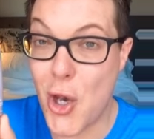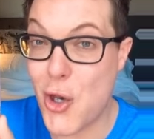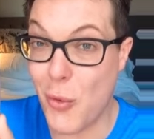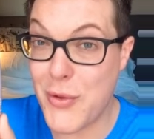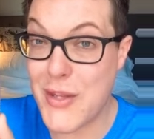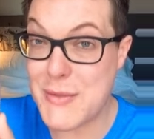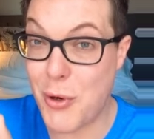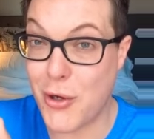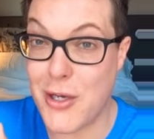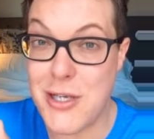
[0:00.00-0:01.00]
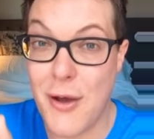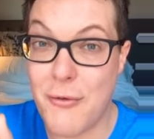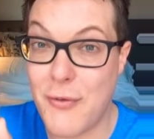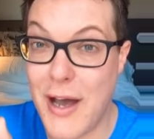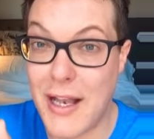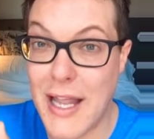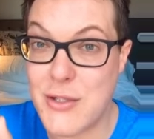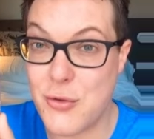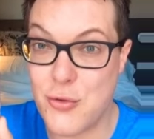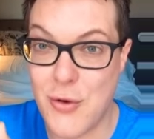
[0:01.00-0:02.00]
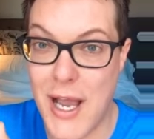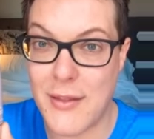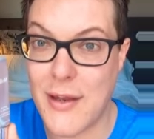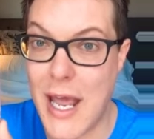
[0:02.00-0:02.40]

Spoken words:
Not with this product, far less drying